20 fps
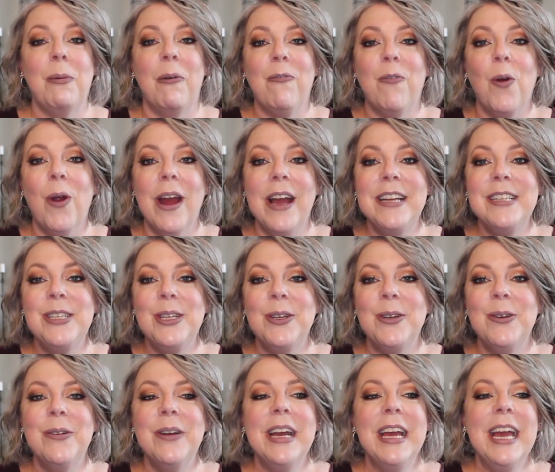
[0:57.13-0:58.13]
Before I
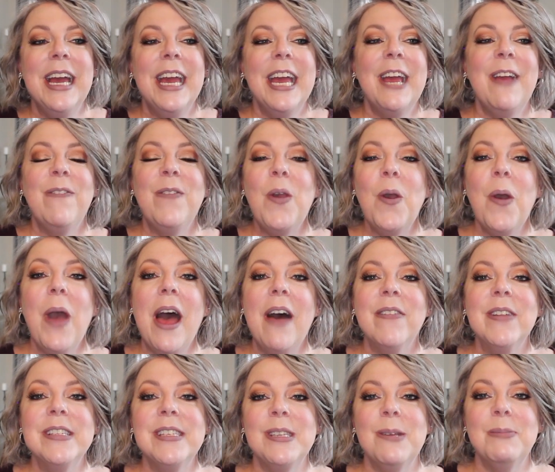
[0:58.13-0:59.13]
do, if you
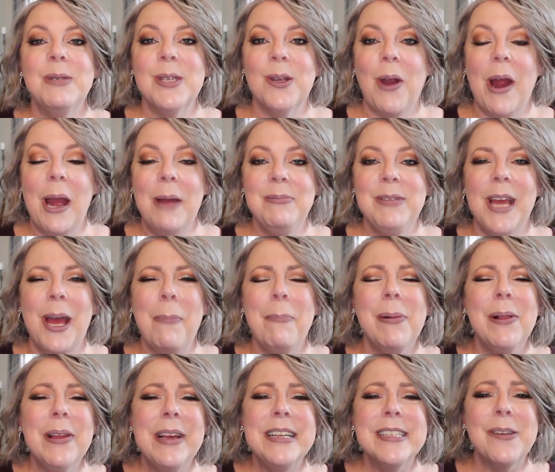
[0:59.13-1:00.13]
haven't subscribed yet,
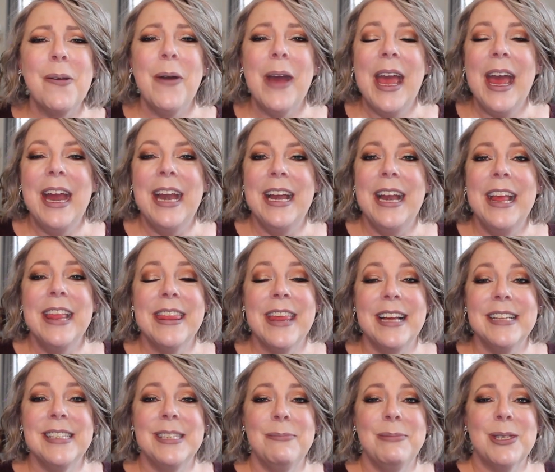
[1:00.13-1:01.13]
please go ahead and hit
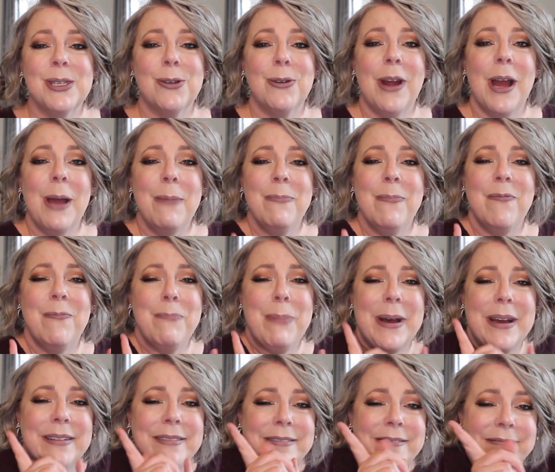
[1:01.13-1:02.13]
that subscribe
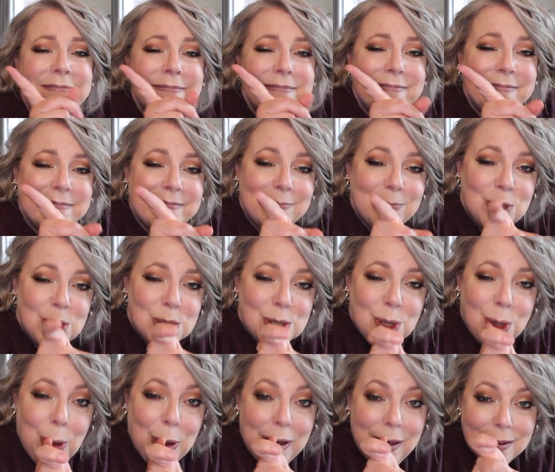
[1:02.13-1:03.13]
button.
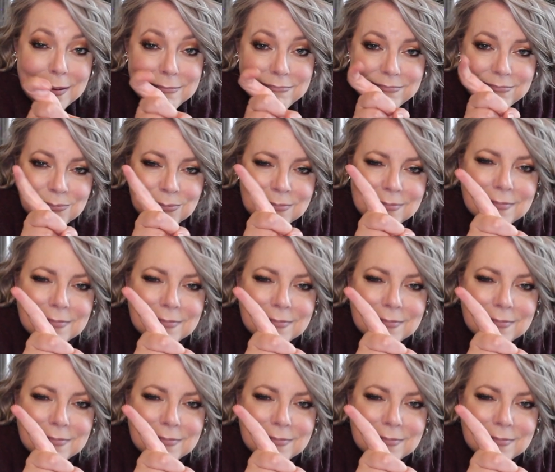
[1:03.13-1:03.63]
Just go ahead and